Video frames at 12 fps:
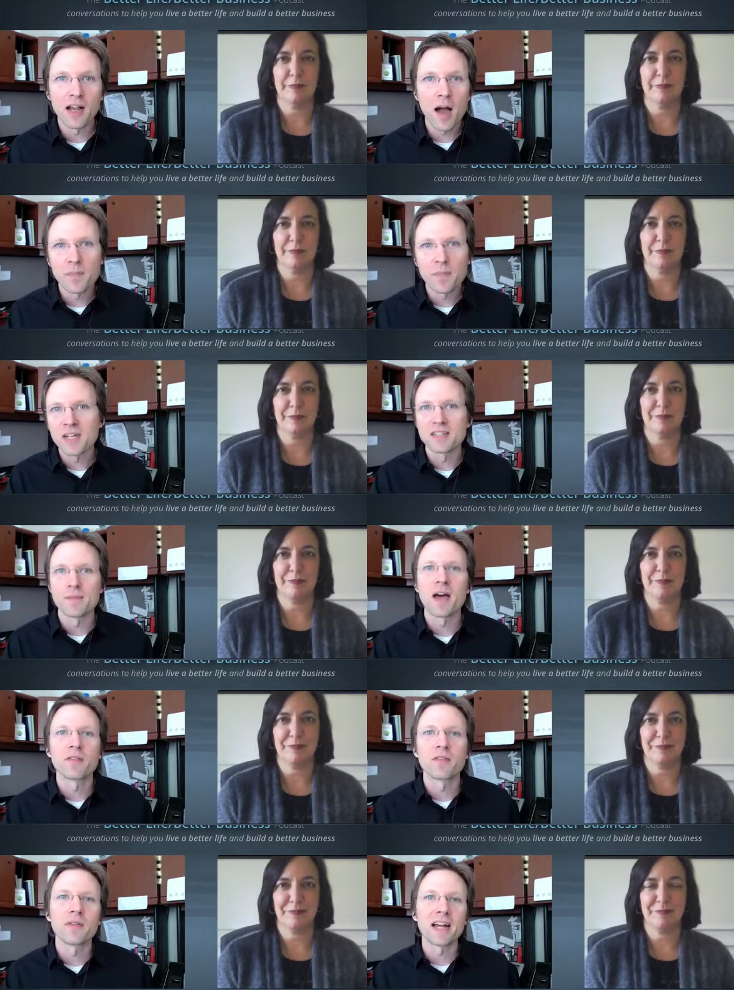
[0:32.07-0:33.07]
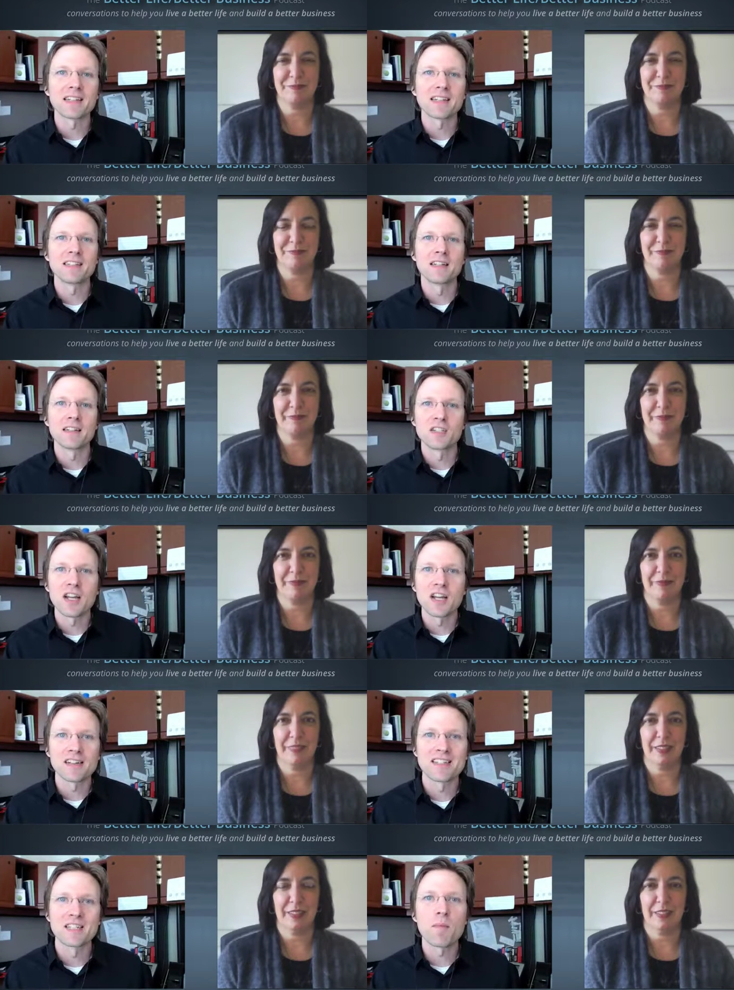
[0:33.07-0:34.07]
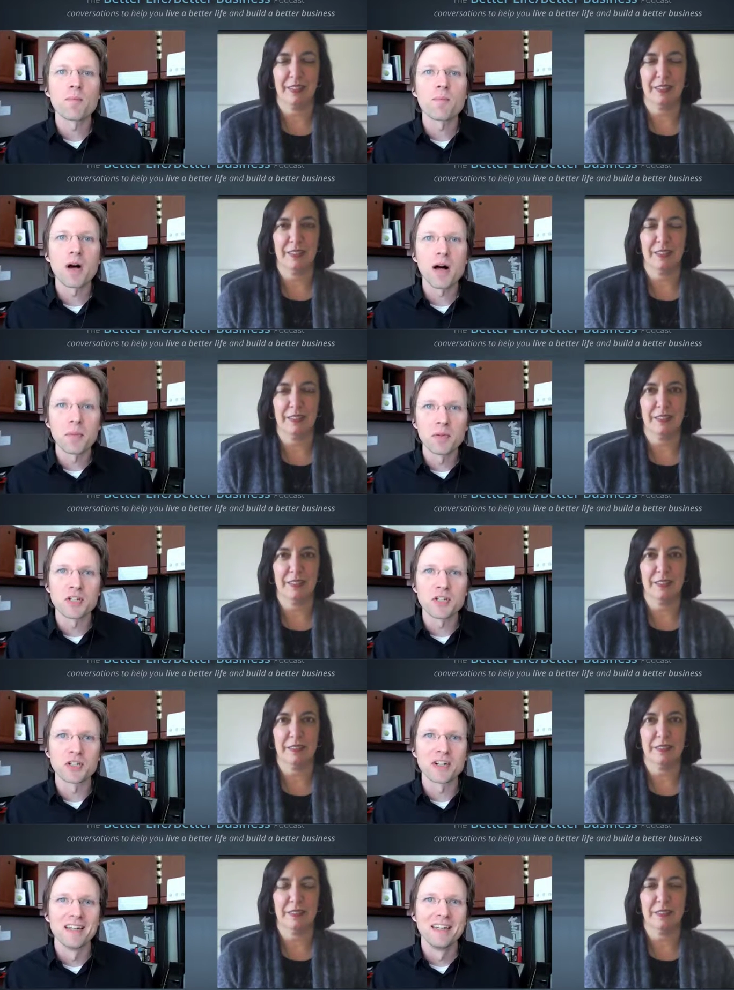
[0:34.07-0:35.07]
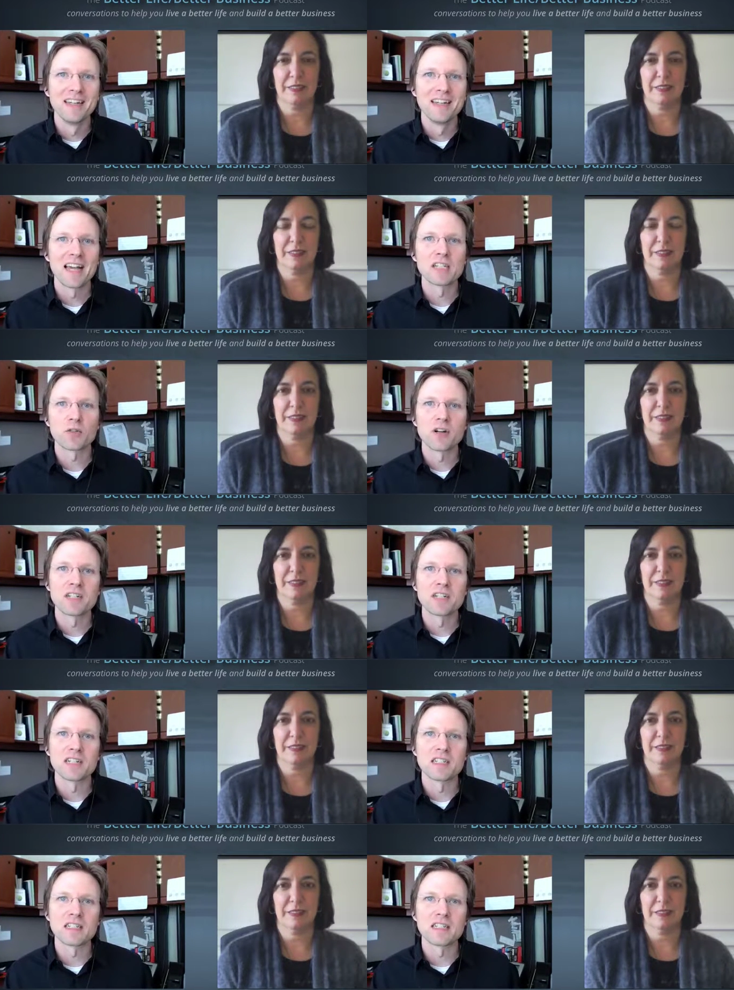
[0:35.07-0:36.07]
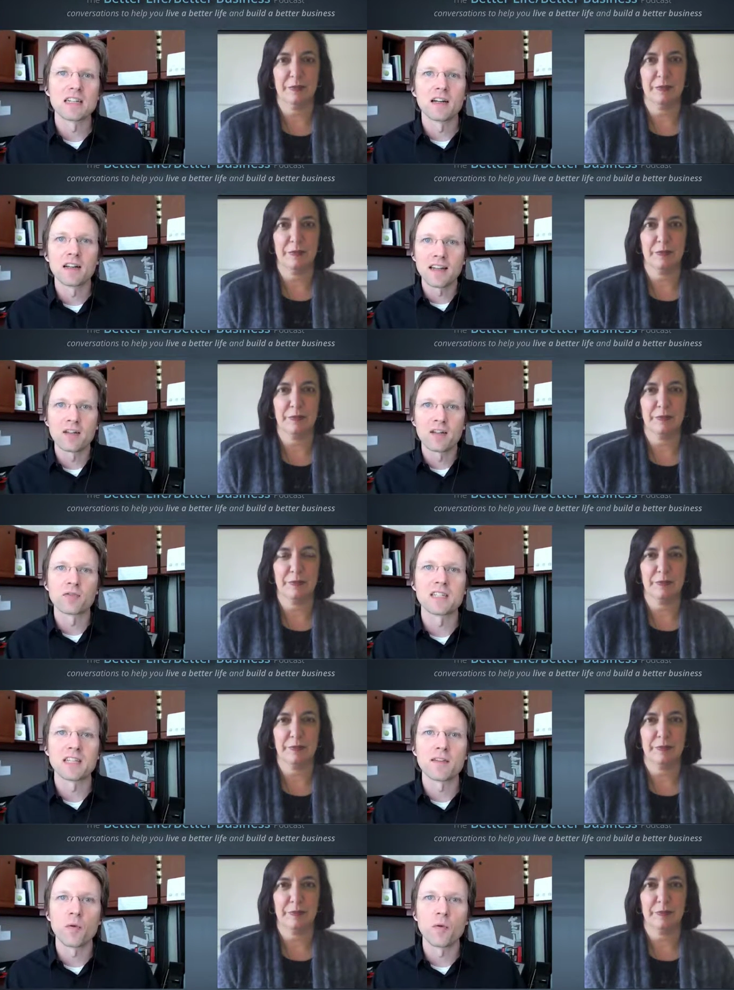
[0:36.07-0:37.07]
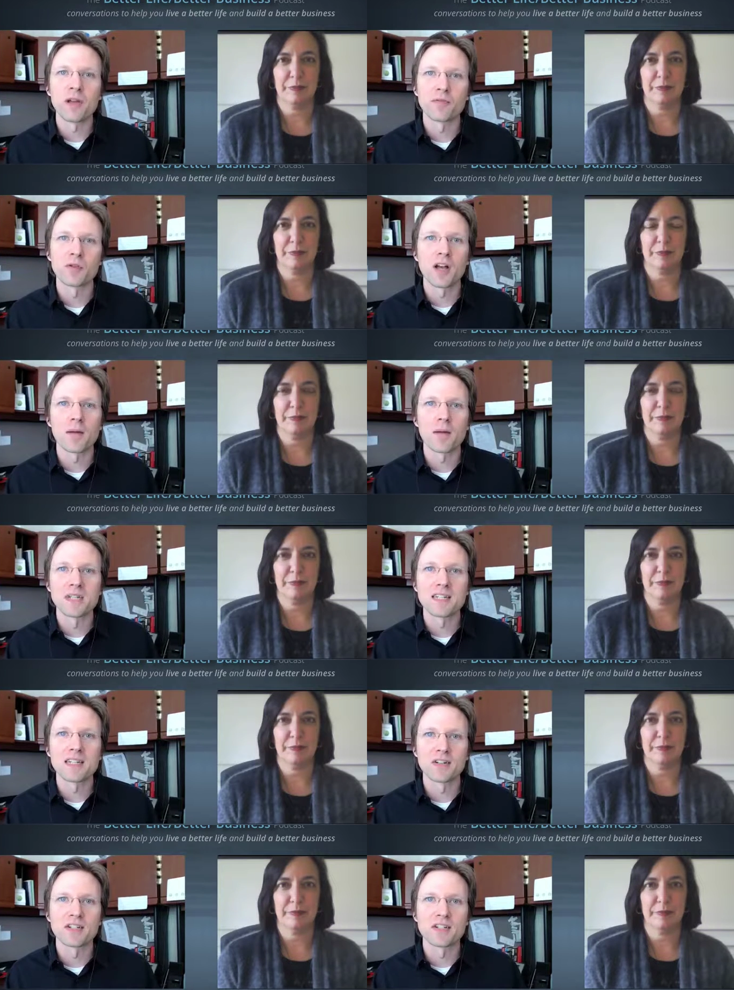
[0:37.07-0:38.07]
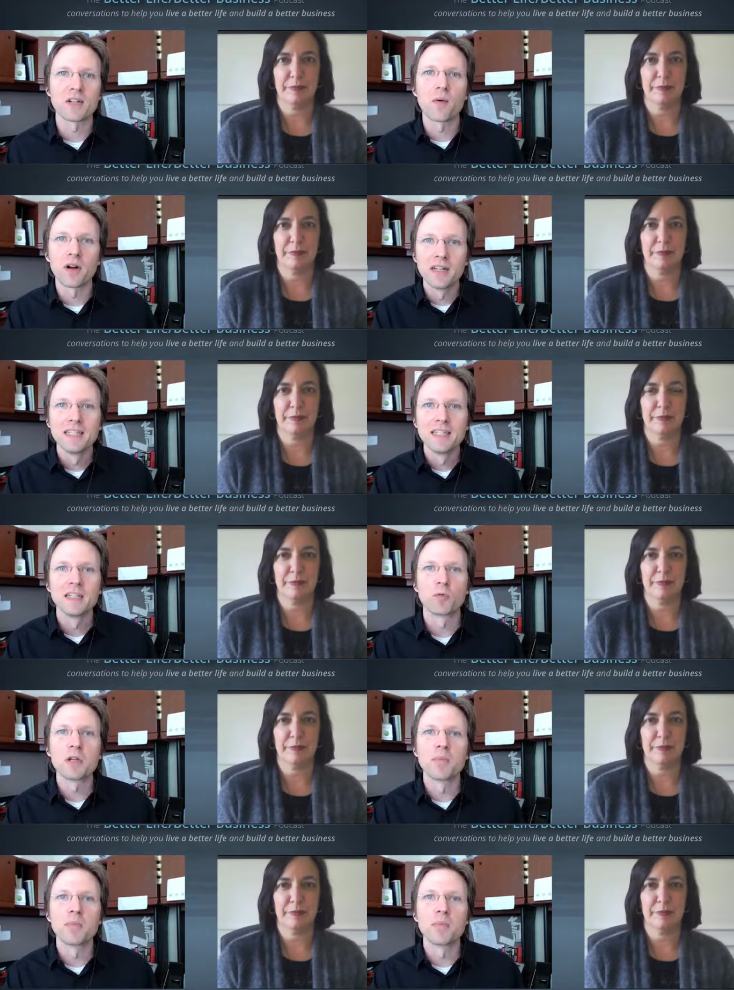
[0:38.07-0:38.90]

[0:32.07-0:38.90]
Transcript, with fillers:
Speaker 1: go get a copy. And as a matter of fact, uh, Janice's publisher has graciously uh, allowed for us to give away a few copies here. So uh,